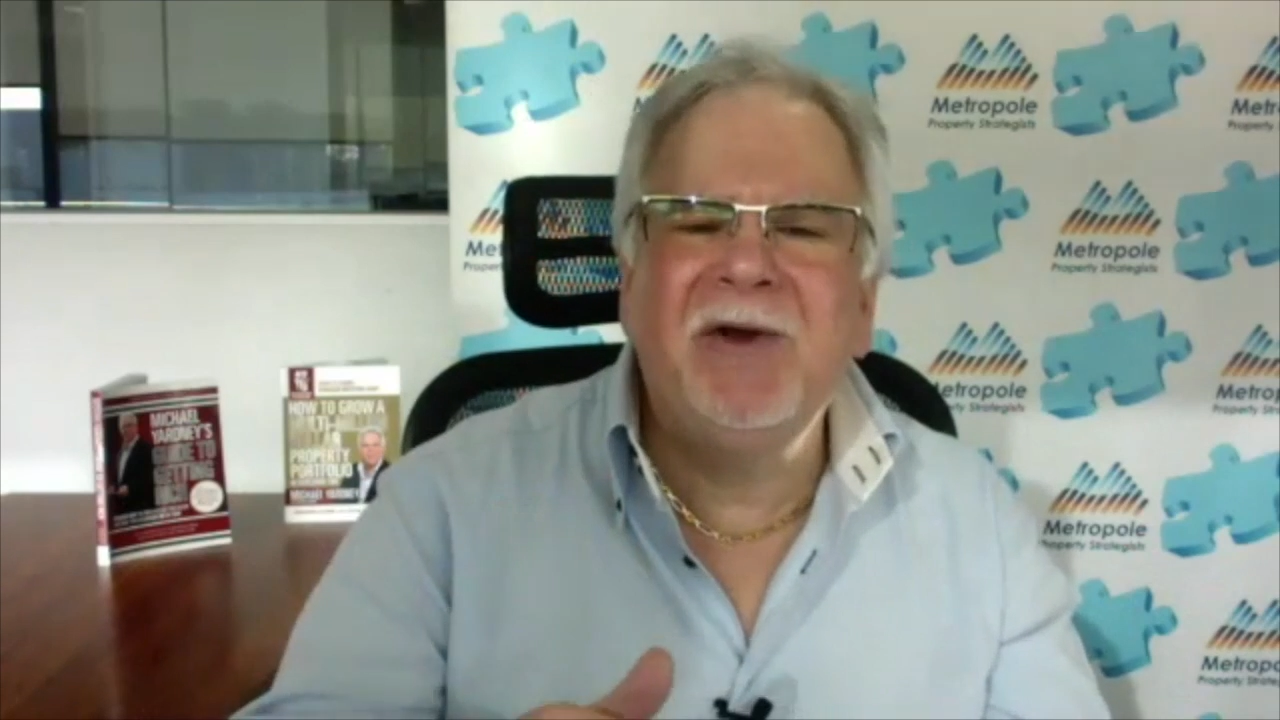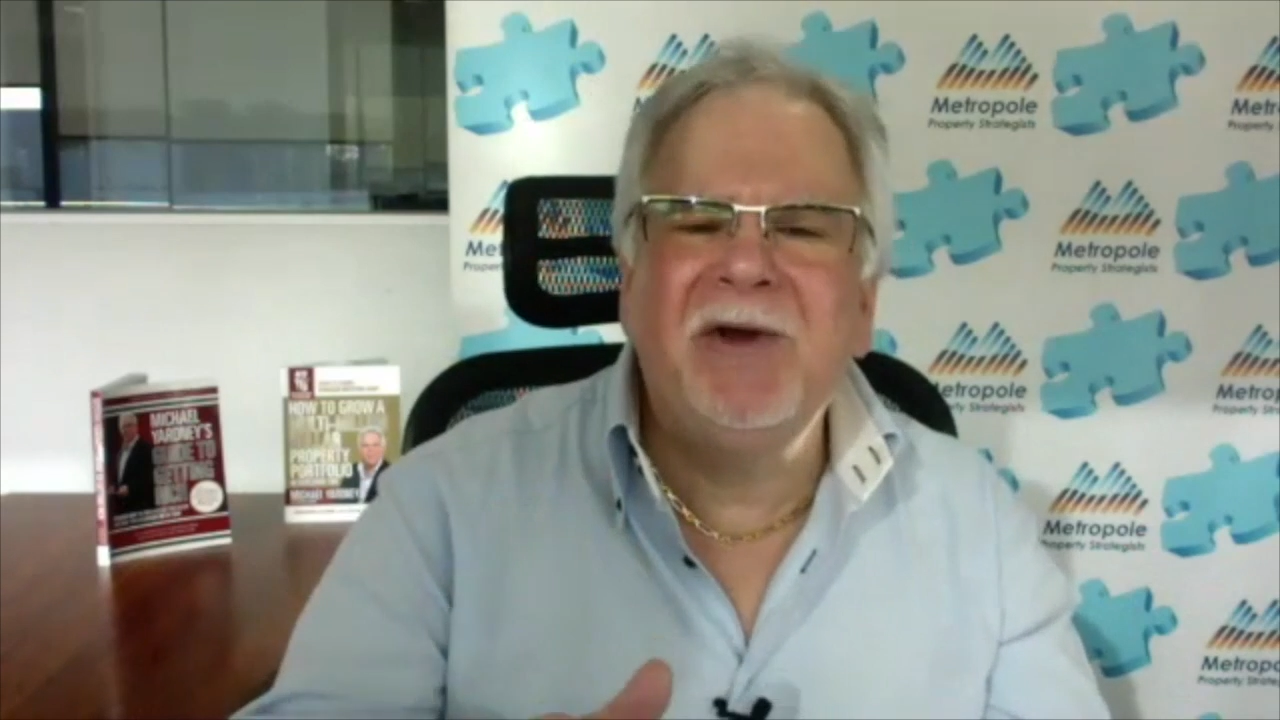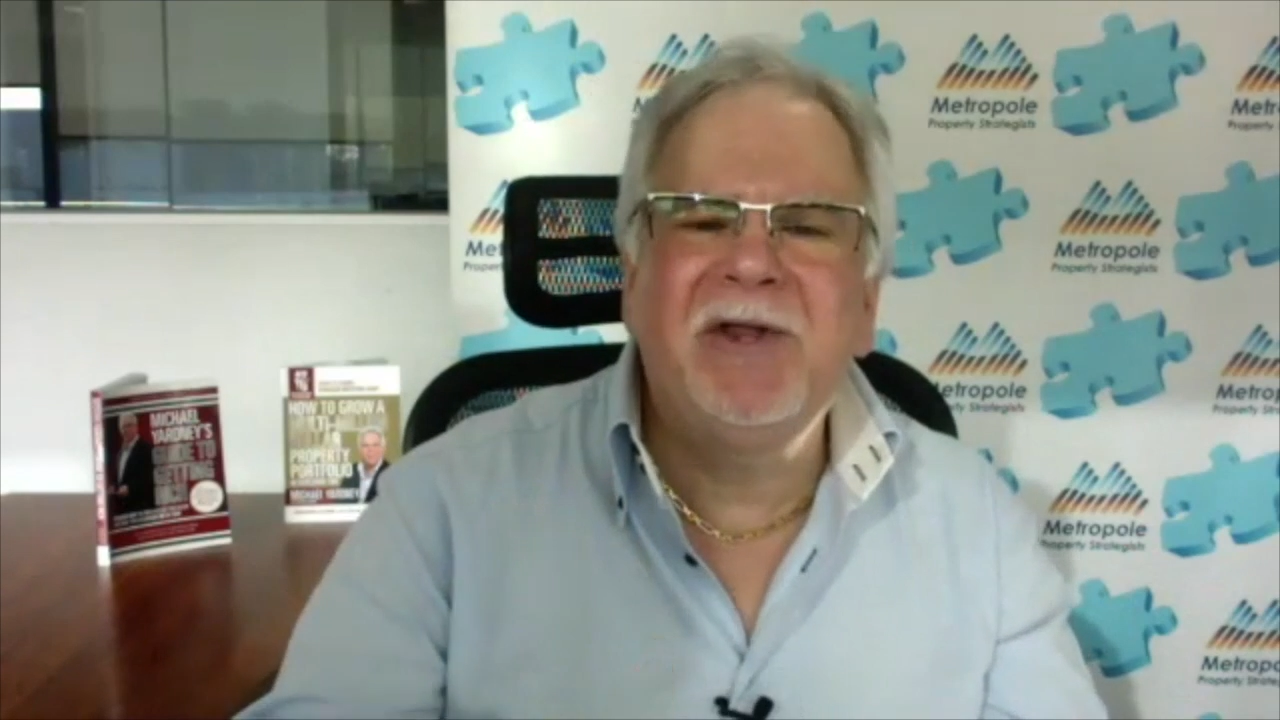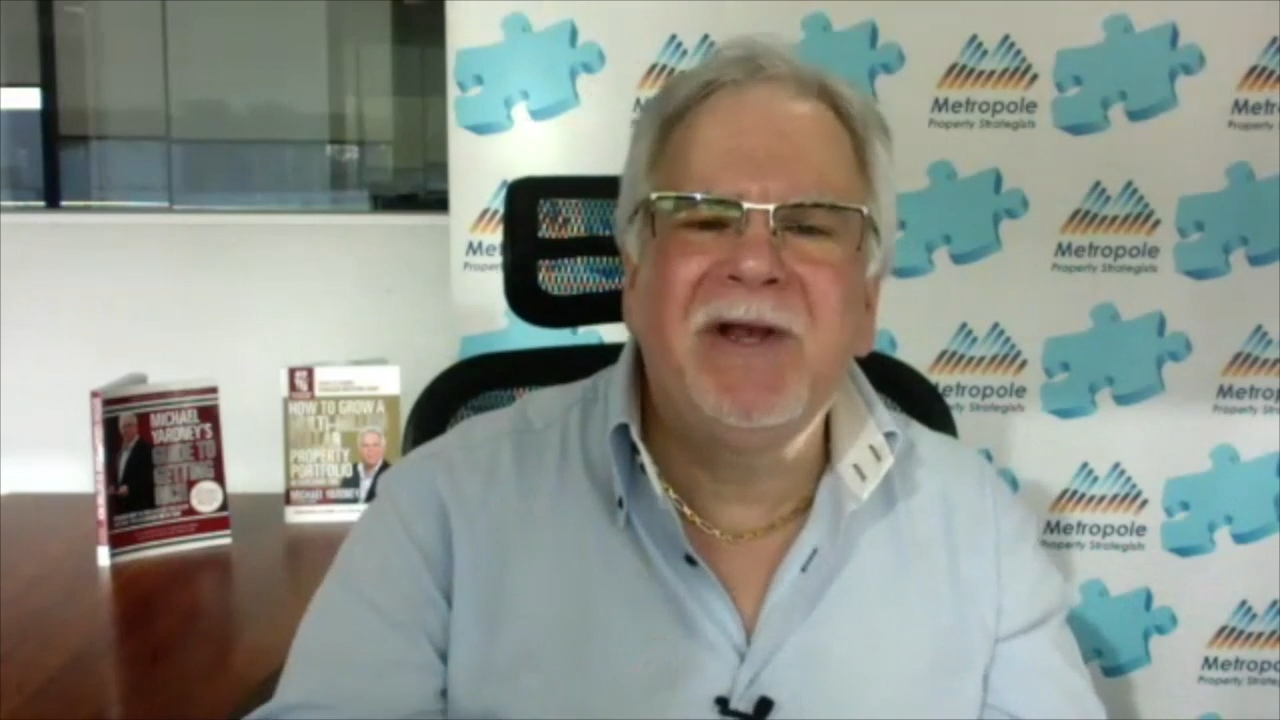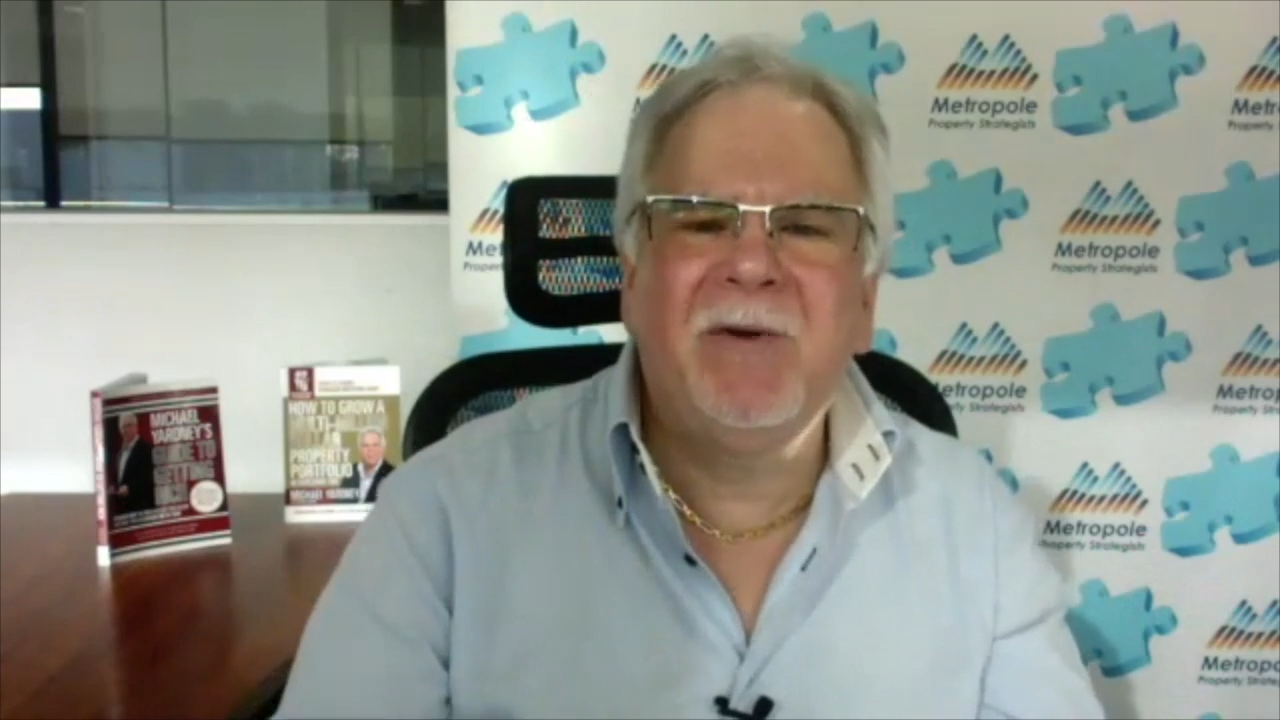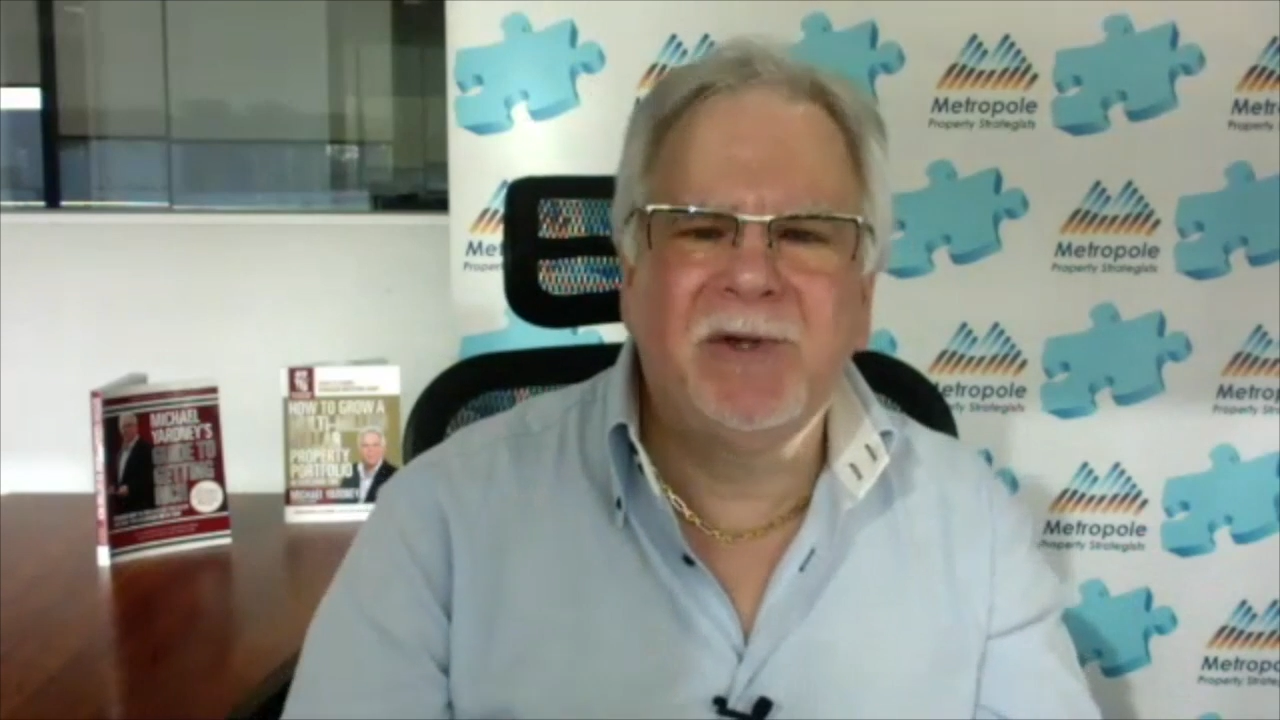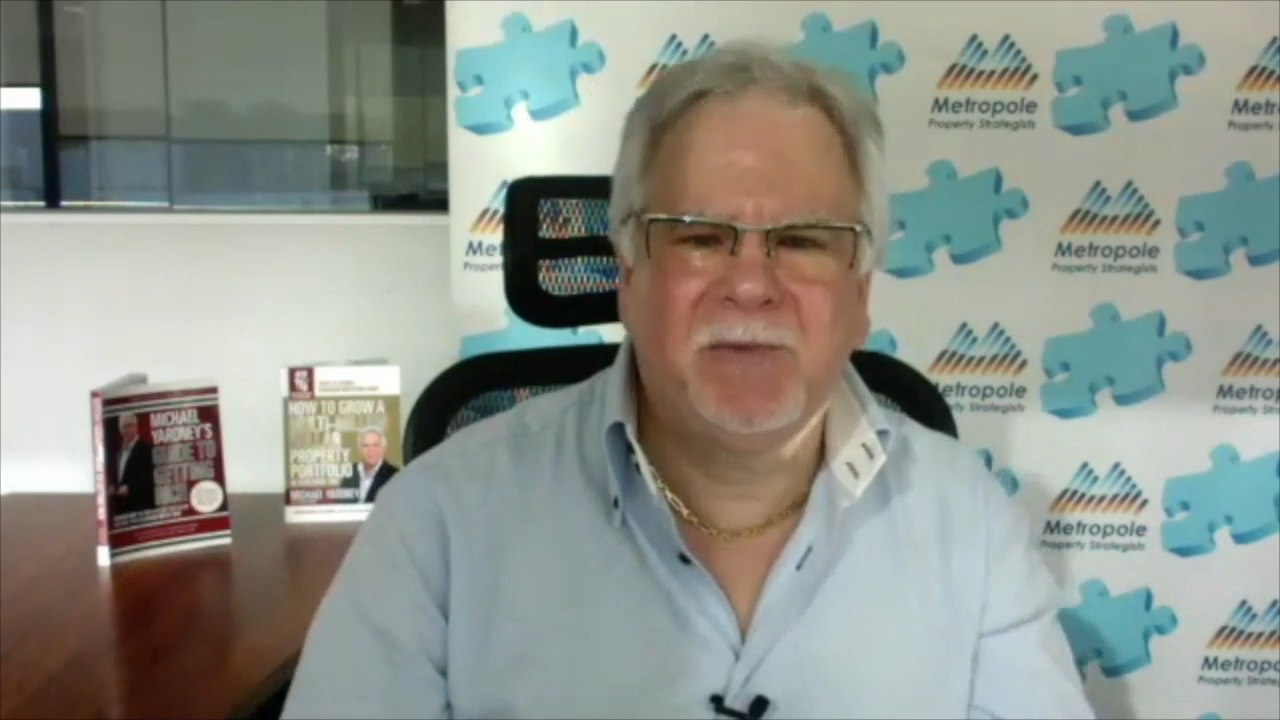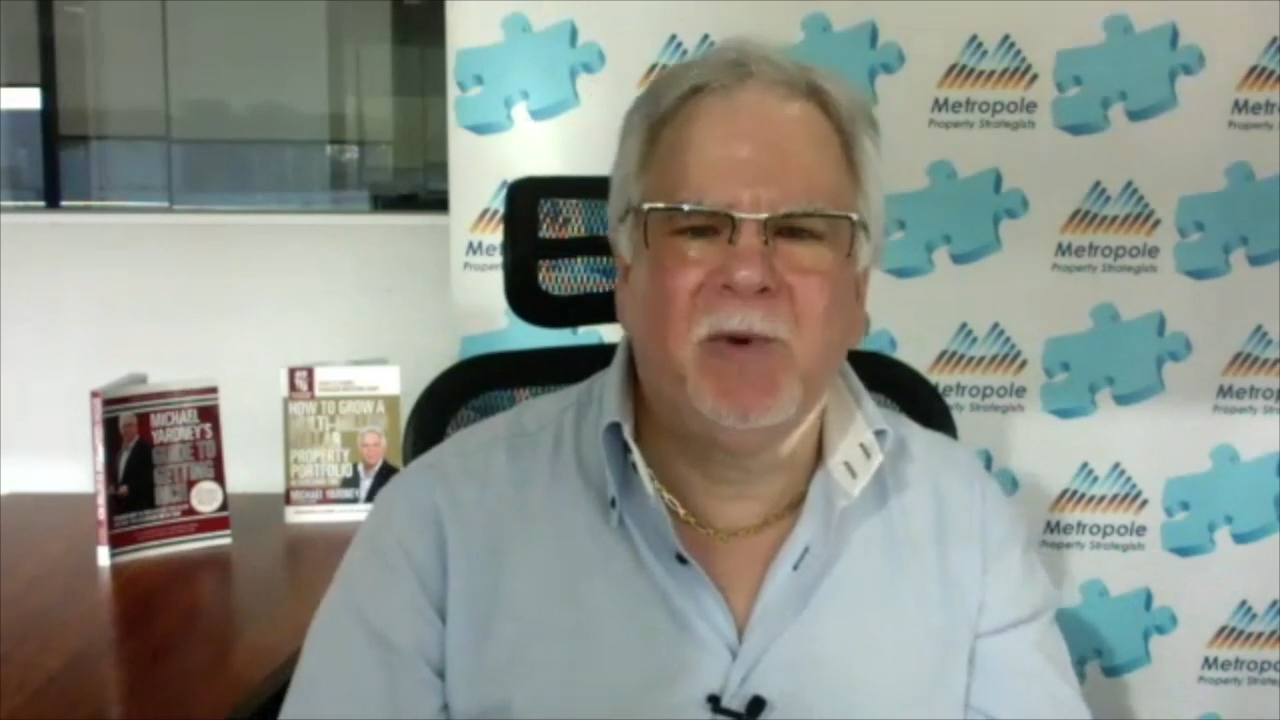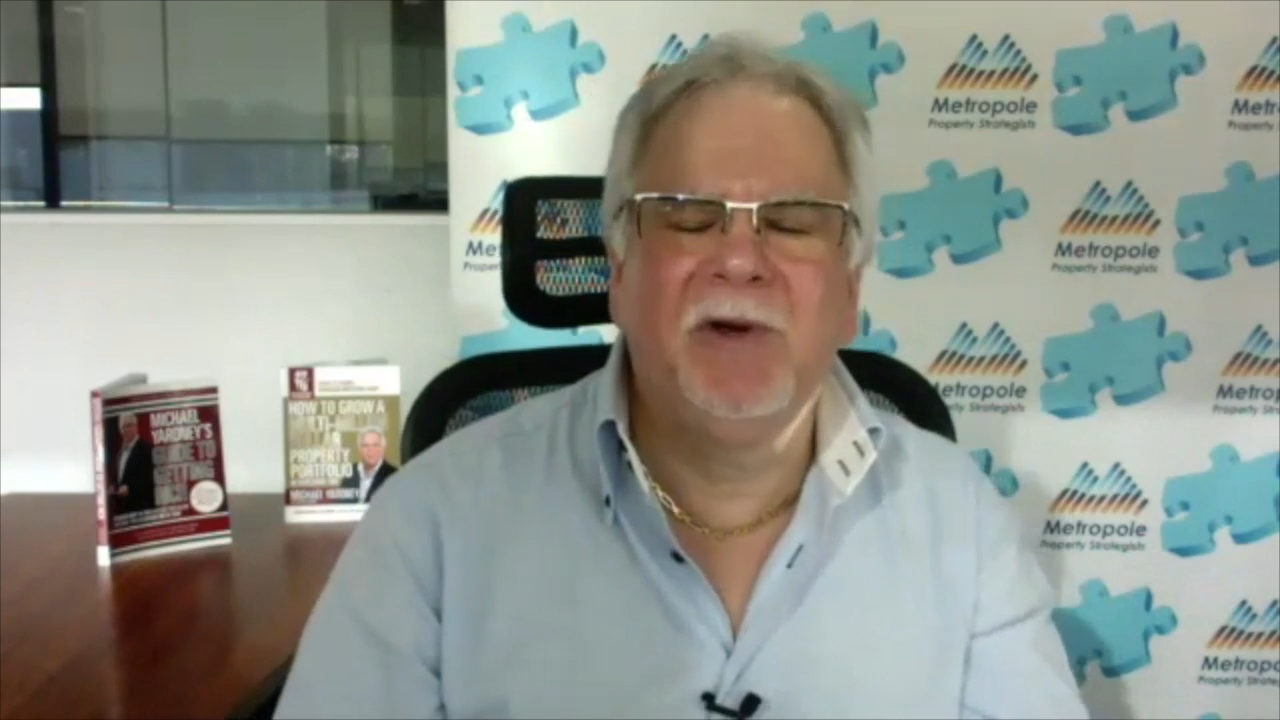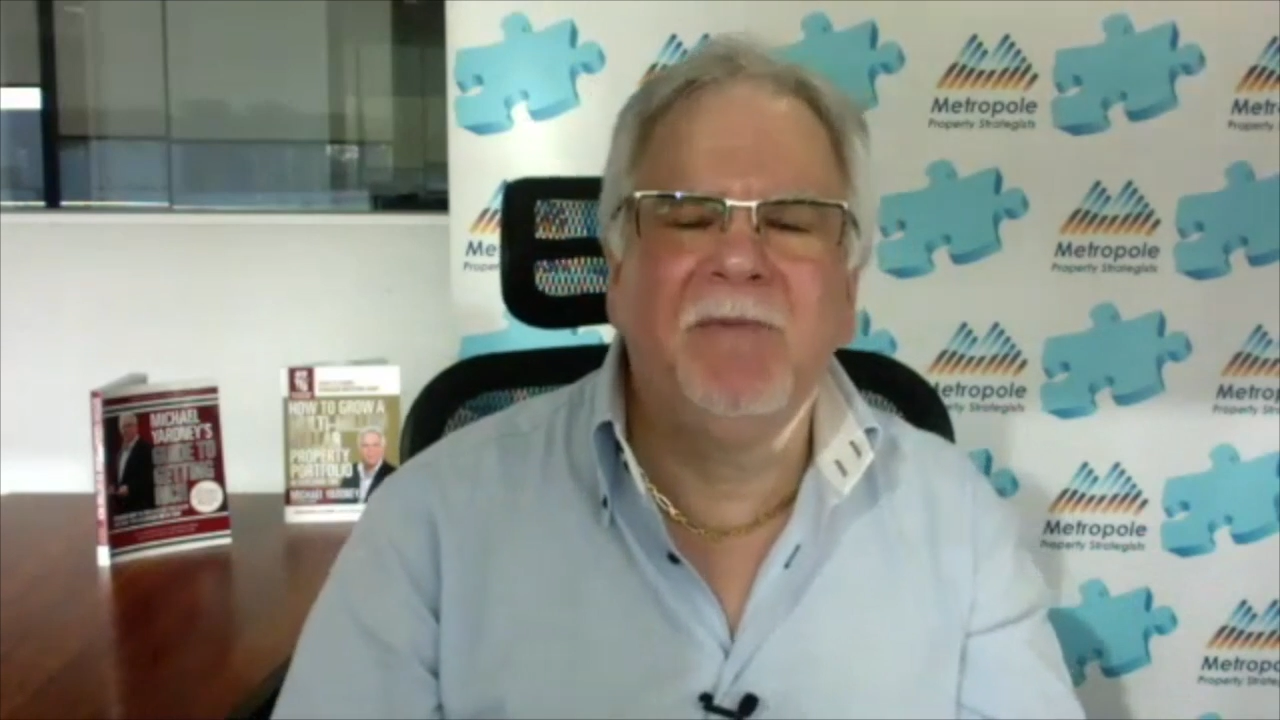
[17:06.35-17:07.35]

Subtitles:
at the lowest point